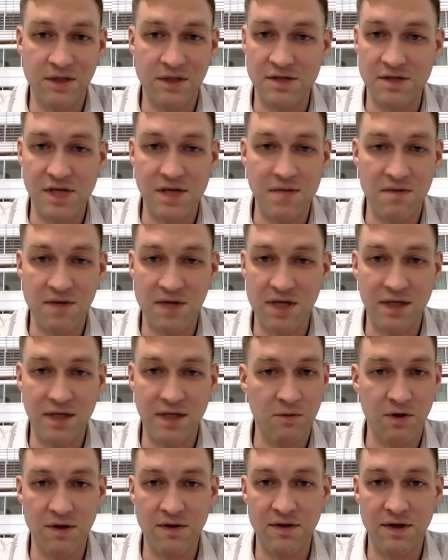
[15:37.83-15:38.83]
Same thing
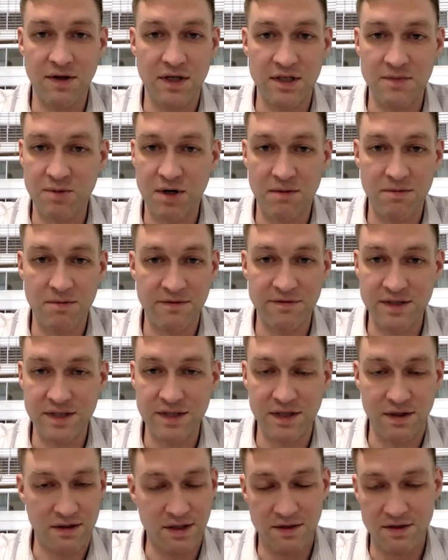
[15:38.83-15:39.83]
with Department of
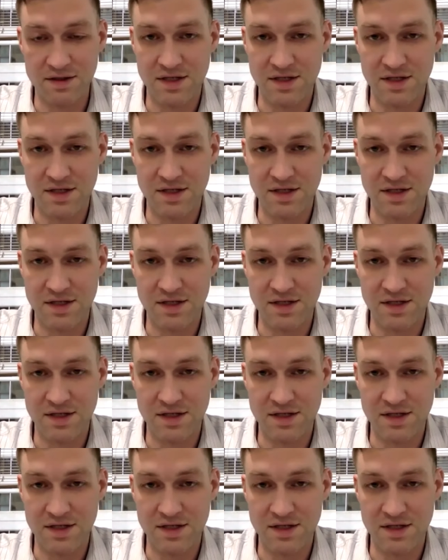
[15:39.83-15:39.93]
Interior.